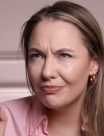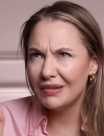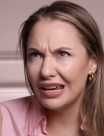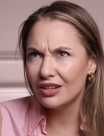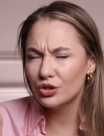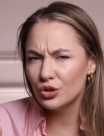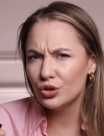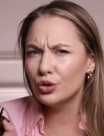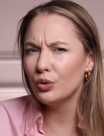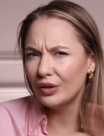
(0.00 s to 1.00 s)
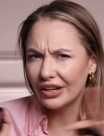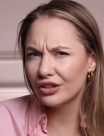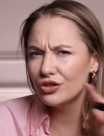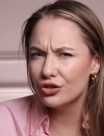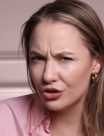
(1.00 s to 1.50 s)
being too like
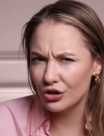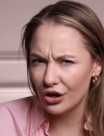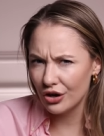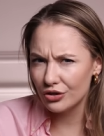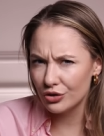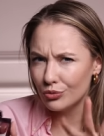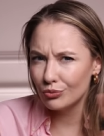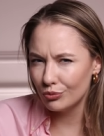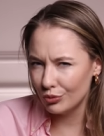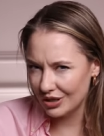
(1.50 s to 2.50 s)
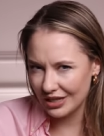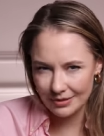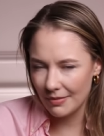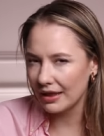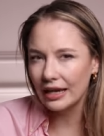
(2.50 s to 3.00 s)
church woody
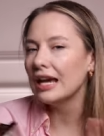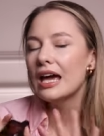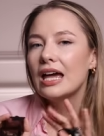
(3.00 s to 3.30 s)
smelling.